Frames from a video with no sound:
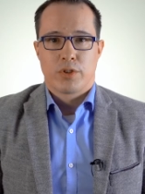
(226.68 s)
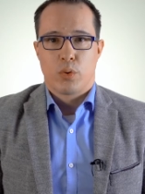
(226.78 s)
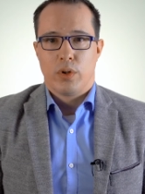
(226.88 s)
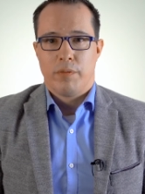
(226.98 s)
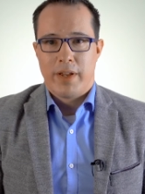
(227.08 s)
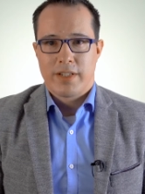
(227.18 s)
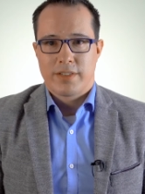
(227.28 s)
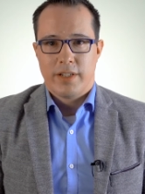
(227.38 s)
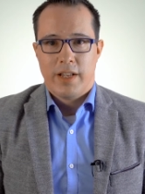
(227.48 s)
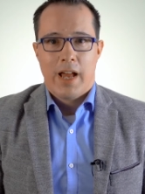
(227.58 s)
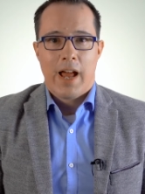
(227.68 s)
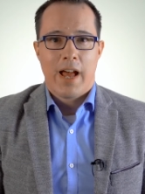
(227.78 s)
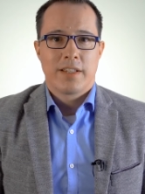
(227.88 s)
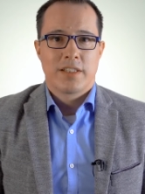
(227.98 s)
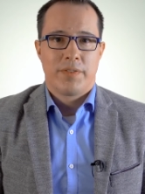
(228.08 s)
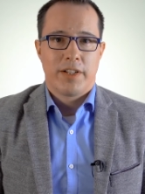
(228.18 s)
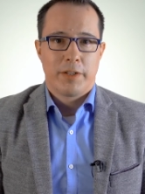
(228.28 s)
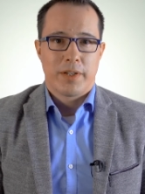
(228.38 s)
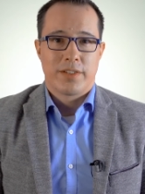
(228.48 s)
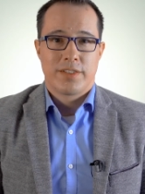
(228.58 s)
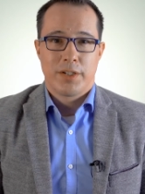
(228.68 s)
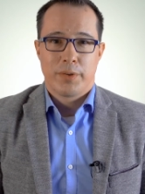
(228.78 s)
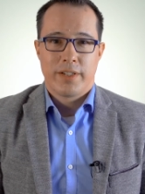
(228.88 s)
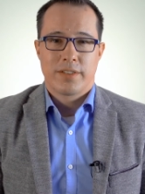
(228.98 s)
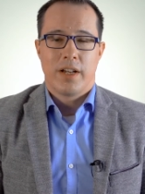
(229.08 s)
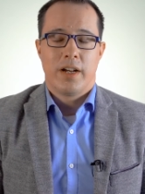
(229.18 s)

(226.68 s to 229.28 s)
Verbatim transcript: School of Medicine has developed a series